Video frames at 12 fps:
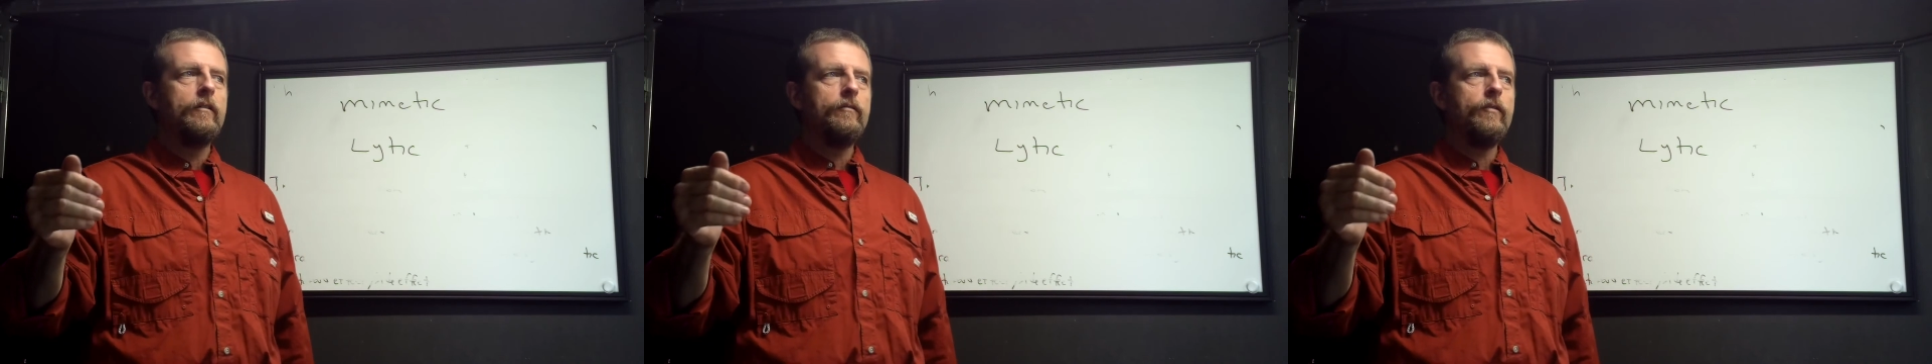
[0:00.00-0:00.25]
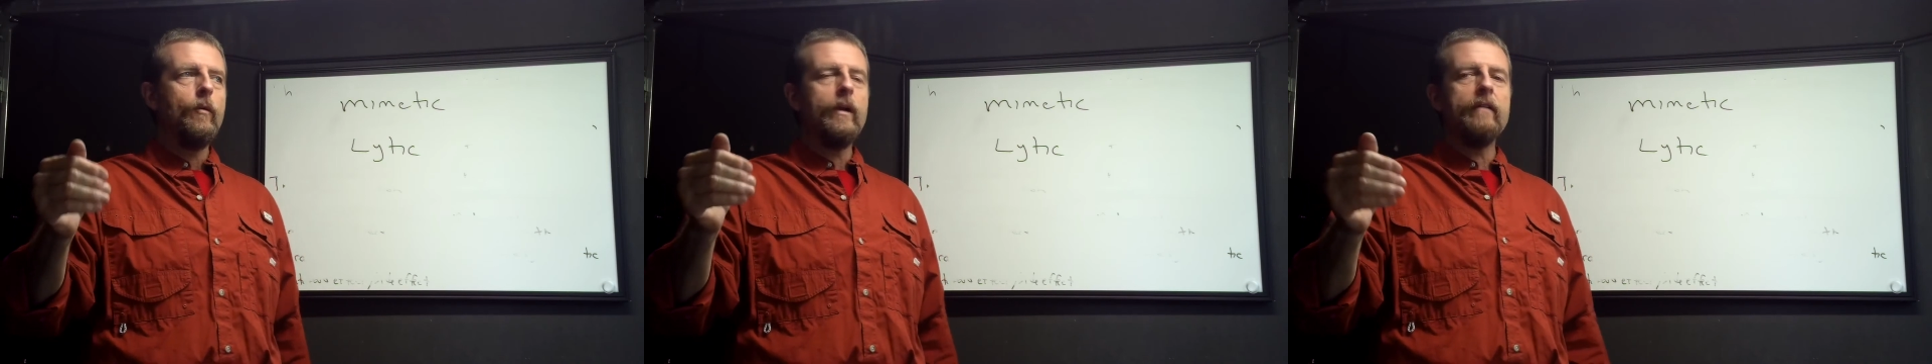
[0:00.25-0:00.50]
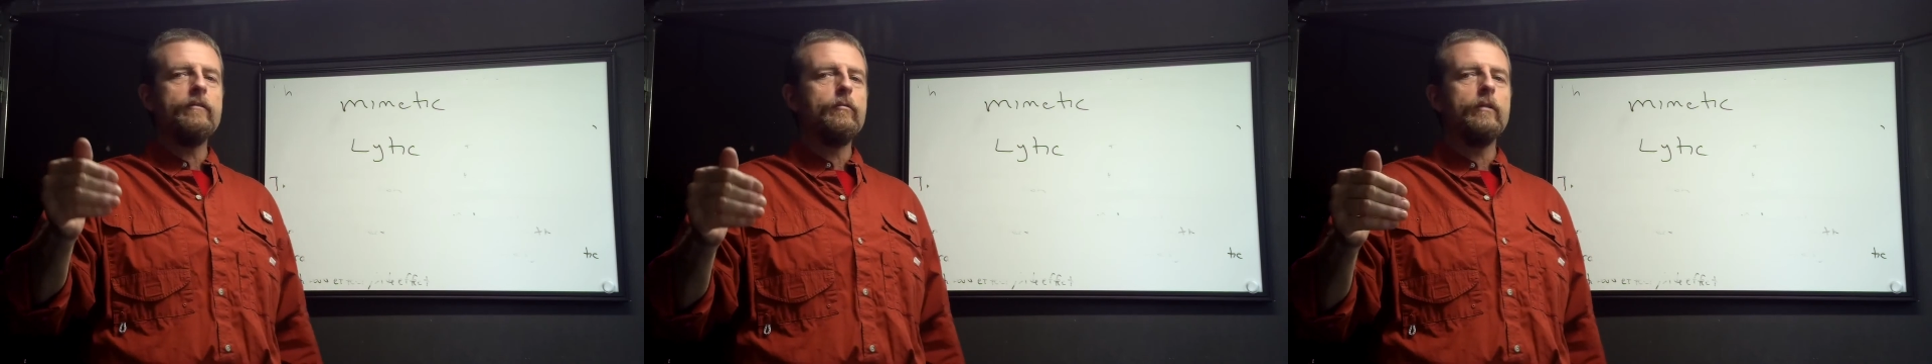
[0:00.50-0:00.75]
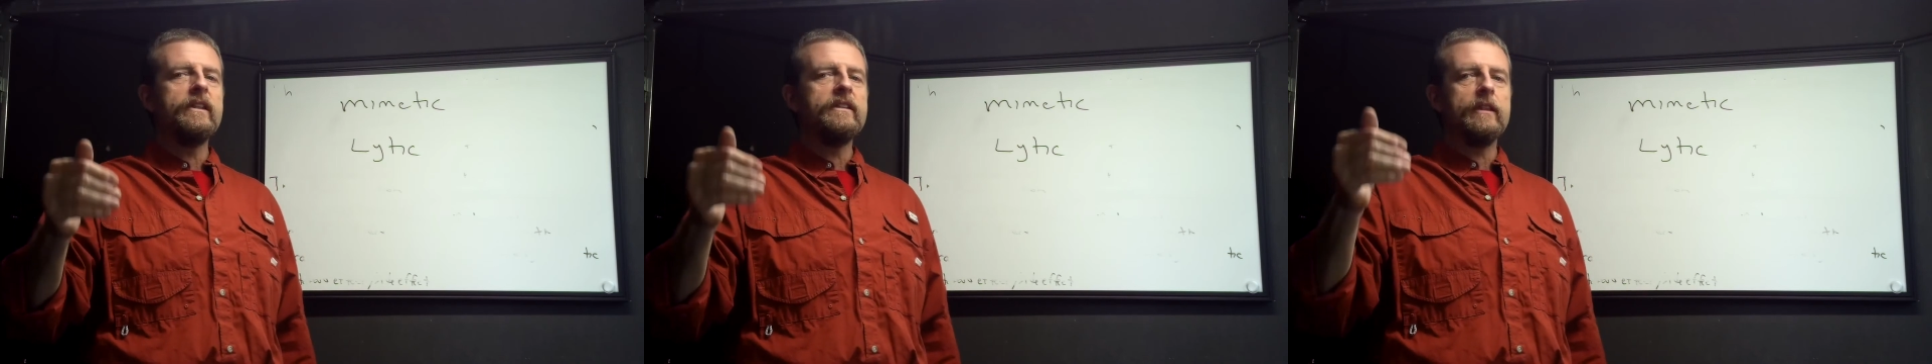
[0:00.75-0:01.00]
for whatever
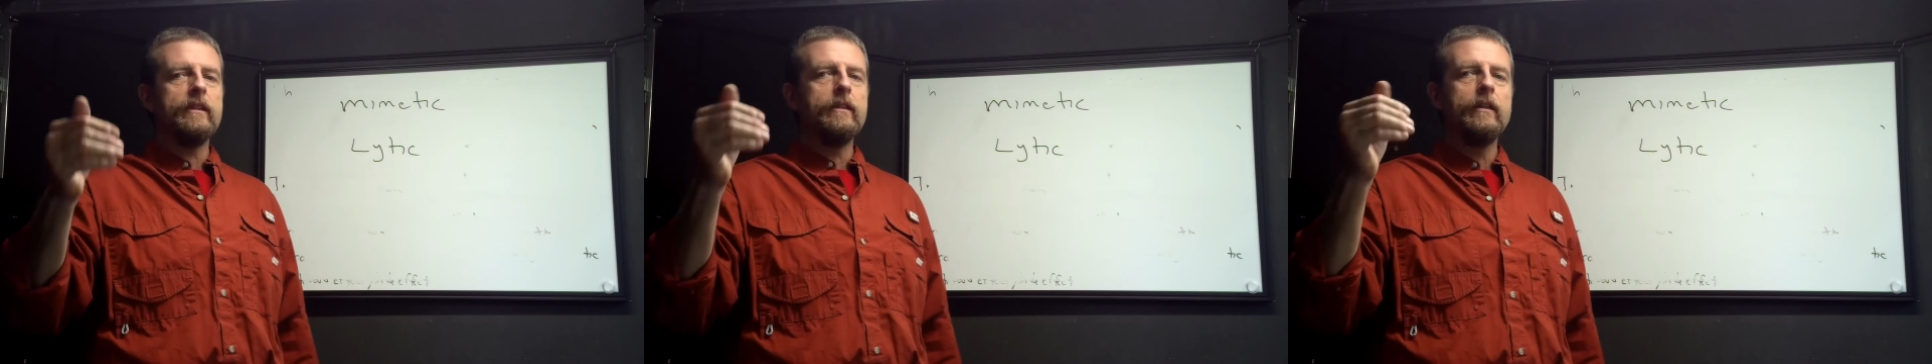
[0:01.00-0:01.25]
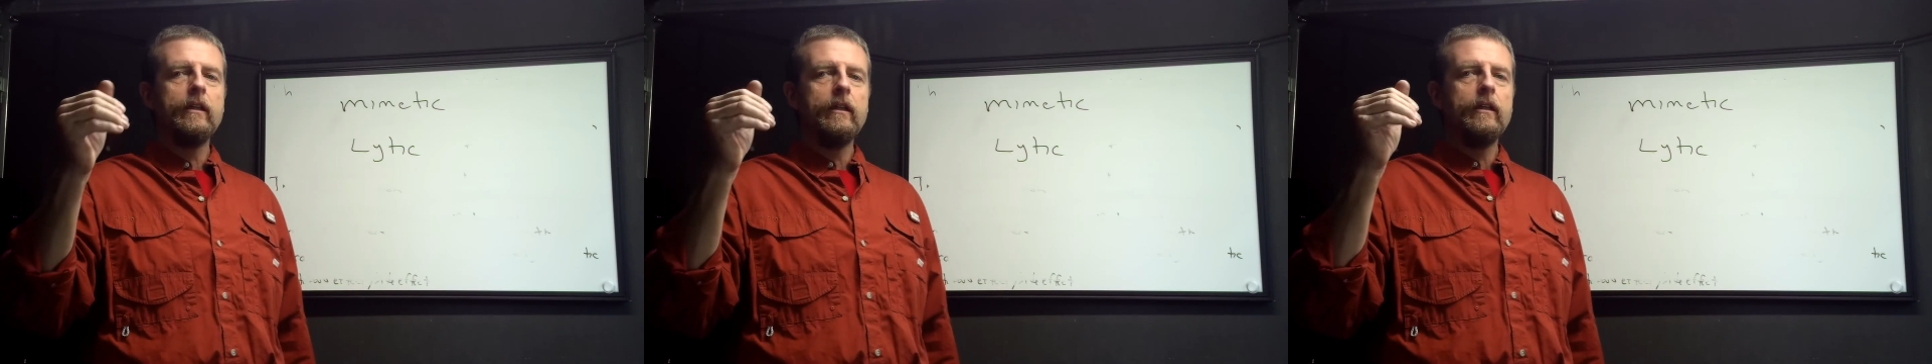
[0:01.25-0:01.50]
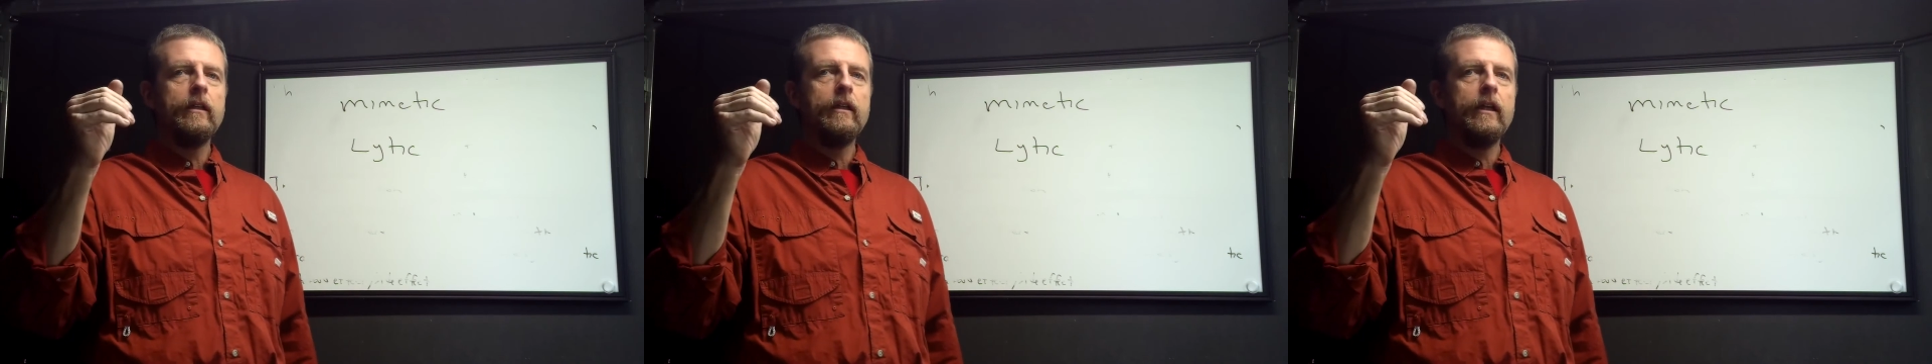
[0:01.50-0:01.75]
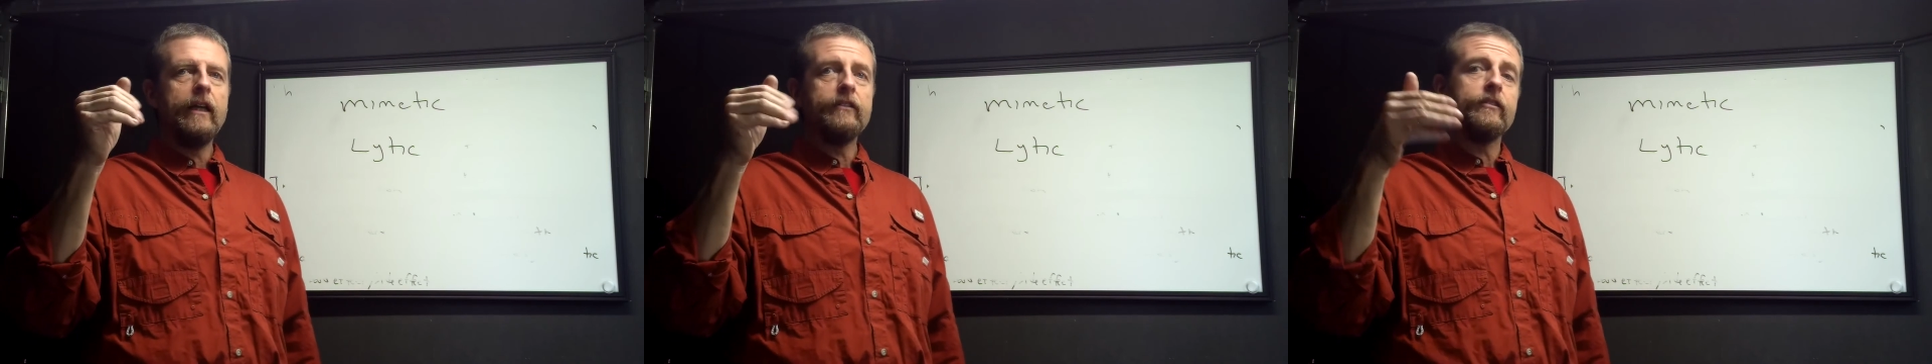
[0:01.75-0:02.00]
reason and